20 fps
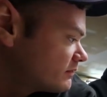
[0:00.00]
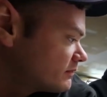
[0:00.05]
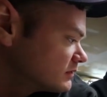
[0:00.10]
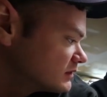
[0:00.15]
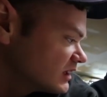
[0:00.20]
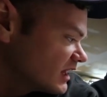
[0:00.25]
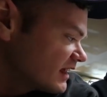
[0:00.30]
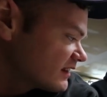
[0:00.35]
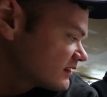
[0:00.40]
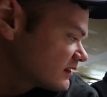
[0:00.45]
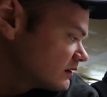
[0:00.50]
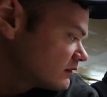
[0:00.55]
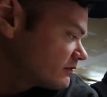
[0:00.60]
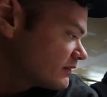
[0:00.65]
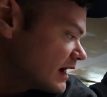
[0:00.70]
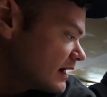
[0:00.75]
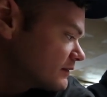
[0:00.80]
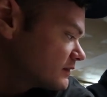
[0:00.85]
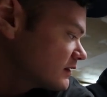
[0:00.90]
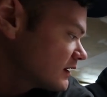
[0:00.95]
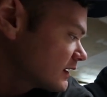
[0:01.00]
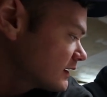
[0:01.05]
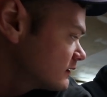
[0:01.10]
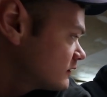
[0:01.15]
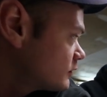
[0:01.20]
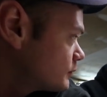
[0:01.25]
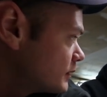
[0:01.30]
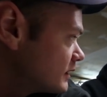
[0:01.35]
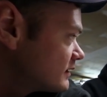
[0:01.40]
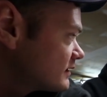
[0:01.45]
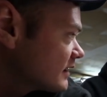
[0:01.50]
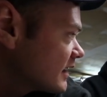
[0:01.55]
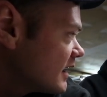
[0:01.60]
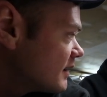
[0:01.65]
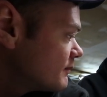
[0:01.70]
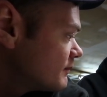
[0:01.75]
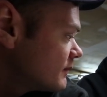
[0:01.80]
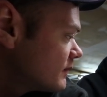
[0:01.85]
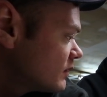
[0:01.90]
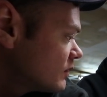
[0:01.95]
less than five seconds spin
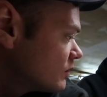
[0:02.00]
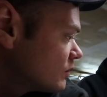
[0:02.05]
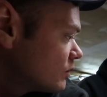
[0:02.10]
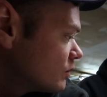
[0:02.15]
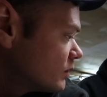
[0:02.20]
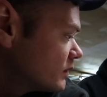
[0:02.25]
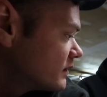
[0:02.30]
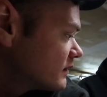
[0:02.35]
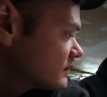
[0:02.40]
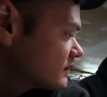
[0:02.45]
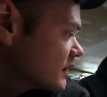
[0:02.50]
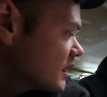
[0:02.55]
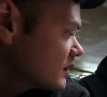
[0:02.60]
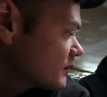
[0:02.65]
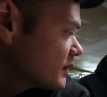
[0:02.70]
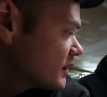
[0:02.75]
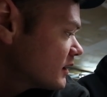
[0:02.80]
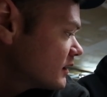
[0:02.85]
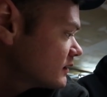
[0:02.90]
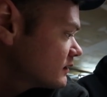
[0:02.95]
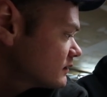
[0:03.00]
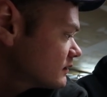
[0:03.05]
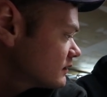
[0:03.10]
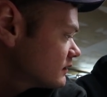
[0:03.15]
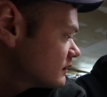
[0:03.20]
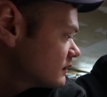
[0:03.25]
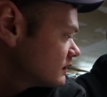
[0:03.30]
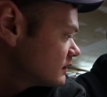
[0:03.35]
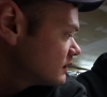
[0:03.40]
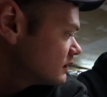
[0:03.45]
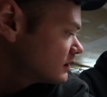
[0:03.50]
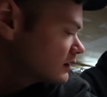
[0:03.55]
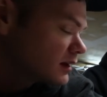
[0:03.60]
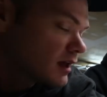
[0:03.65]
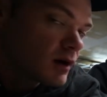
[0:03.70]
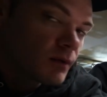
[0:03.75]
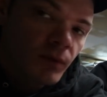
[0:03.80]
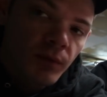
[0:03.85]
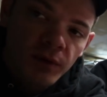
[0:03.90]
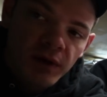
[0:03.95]
time with the stock bearings. Yep.
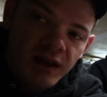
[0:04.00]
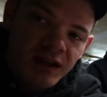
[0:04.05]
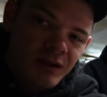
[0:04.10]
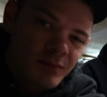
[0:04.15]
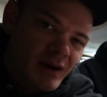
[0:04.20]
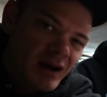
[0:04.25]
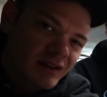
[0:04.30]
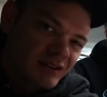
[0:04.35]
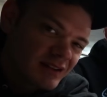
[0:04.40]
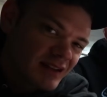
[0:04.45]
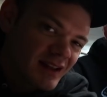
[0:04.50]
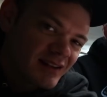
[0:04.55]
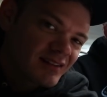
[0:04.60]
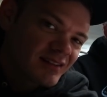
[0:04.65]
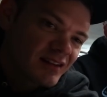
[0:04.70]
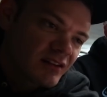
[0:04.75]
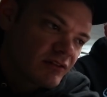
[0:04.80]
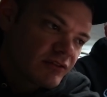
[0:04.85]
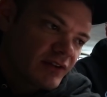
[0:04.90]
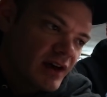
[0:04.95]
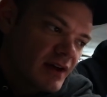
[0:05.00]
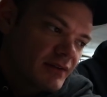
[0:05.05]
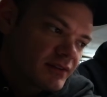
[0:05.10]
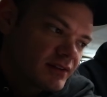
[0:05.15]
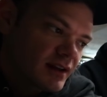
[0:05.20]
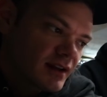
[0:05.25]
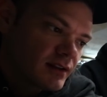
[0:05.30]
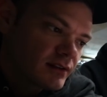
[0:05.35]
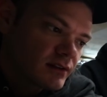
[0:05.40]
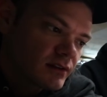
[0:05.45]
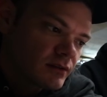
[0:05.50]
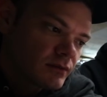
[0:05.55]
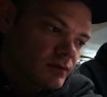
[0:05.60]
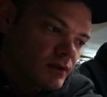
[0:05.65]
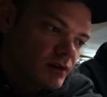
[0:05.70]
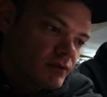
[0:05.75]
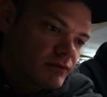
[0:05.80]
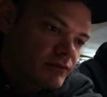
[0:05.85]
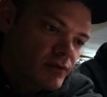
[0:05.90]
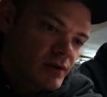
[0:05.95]
Yeah, we were getting about less than five seconds of,
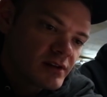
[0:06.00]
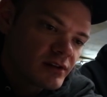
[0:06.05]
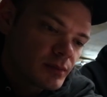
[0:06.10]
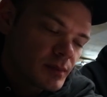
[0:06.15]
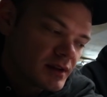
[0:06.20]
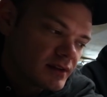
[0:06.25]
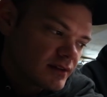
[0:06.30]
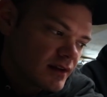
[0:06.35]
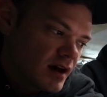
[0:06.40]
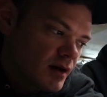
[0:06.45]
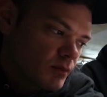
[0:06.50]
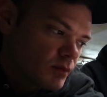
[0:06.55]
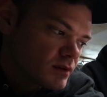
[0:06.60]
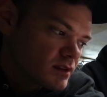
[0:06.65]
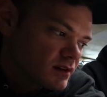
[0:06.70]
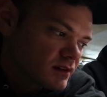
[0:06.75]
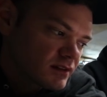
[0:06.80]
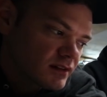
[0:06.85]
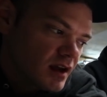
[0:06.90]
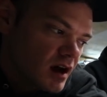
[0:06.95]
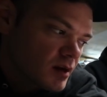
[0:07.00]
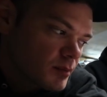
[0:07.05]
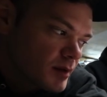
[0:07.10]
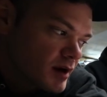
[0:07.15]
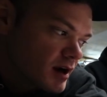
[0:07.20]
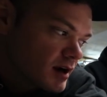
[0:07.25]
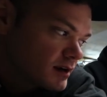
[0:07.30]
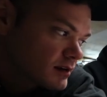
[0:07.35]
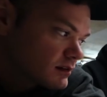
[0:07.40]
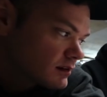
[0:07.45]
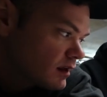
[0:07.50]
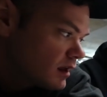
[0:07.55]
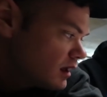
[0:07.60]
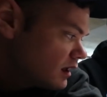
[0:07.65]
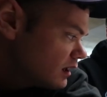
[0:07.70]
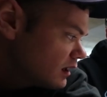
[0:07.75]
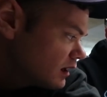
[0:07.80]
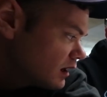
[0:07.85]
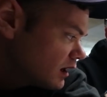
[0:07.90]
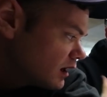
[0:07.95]
of free spin time with the stock bearings.
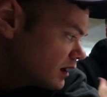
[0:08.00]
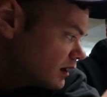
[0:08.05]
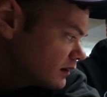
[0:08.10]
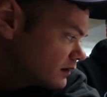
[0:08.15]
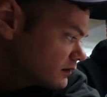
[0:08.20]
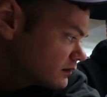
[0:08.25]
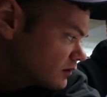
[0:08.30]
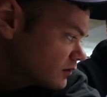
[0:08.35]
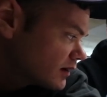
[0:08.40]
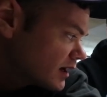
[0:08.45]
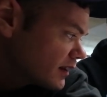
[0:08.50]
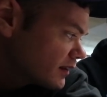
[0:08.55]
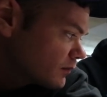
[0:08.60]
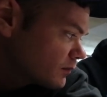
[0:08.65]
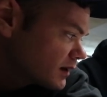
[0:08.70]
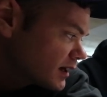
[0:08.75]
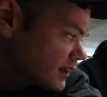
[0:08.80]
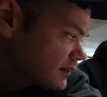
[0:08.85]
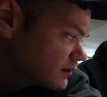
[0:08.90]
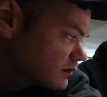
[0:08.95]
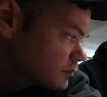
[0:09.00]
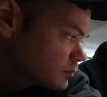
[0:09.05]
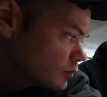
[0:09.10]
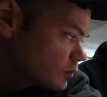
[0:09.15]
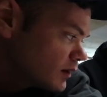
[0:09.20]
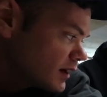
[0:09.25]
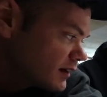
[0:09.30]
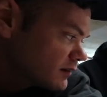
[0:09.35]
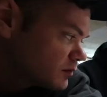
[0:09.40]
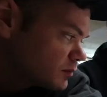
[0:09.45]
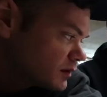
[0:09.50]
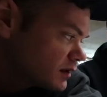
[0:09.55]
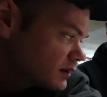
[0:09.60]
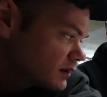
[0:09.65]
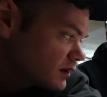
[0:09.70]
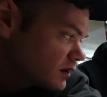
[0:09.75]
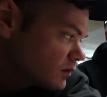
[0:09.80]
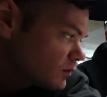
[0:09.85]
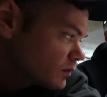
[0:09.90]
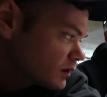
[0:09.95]
Uh, so now that we got the Spool Hi-Speed
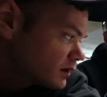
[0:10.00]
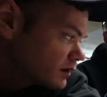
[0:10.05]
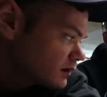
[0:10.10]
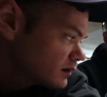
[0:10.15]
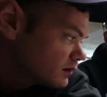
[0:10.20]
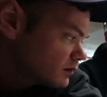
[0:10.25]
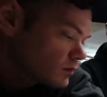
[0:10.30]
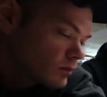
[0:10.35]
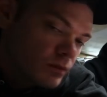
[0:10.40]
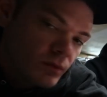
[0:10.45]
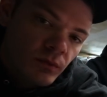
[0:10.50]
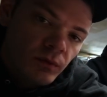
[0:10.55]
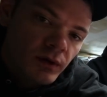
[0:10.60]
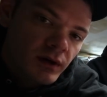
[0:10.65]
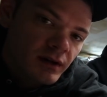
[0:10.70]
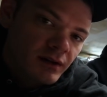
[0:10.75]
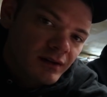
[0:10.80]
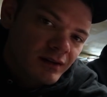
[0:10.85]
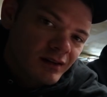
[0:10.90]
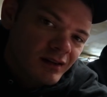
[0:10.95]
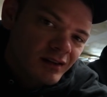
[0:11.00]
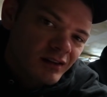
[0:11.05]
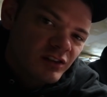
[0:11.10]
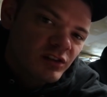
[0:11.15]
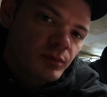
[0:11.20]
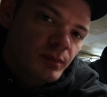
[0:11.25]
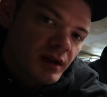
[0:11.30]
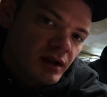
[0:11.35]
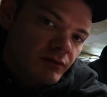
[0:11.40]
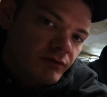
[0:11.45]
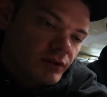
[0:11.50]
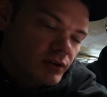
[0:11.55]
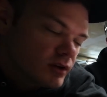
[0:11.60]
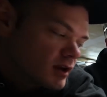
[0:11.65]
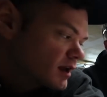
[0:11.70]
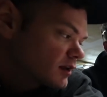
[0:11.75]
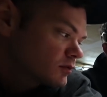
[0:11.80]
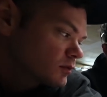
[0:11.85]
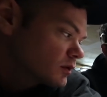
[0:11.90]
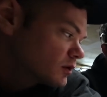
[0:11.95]
in there, we're gonna we're gonna spin it for you
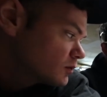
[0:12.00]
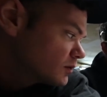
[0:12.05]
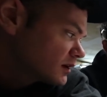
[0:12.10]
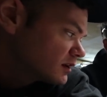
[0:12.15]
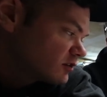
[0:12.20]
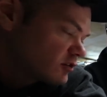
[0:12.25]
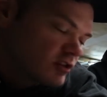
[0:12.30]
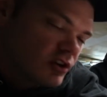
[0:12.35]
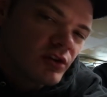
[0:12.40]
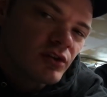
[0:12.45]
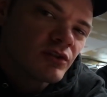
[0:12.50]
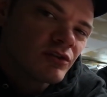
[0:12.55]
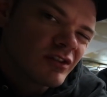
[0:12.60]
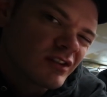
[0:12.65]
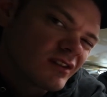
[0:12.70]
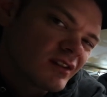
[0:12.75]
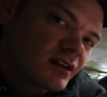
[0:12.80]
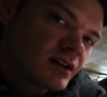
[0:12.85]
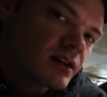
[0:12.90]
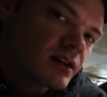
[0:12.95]
guys really quick and show you just the